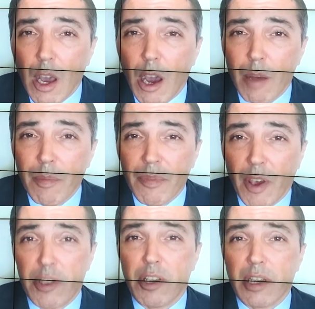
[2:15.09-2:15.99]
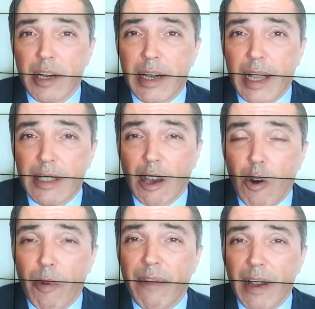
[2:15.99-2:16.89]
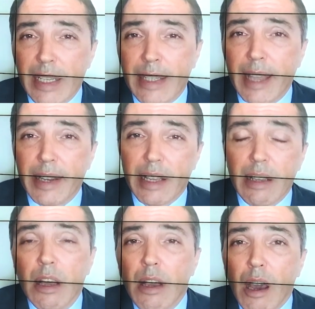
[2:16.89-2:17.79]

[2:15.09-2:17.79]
Those are going to need to hold fairly steady